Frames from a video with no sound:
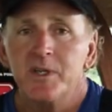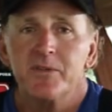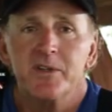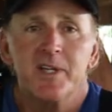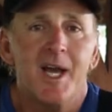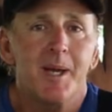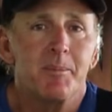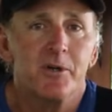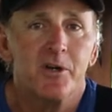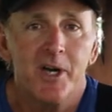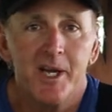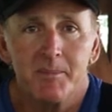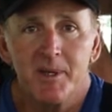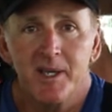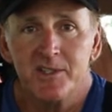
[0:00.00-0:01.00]
different type of
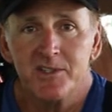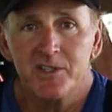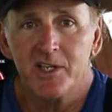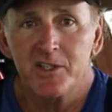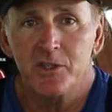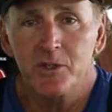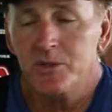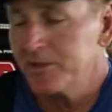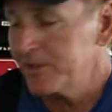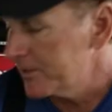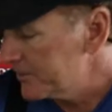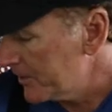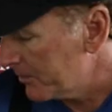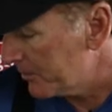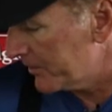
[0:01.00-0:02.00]
crankbaits that I use in the
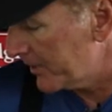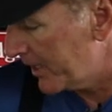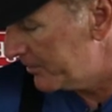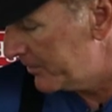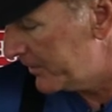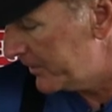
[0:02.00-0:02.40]
summertime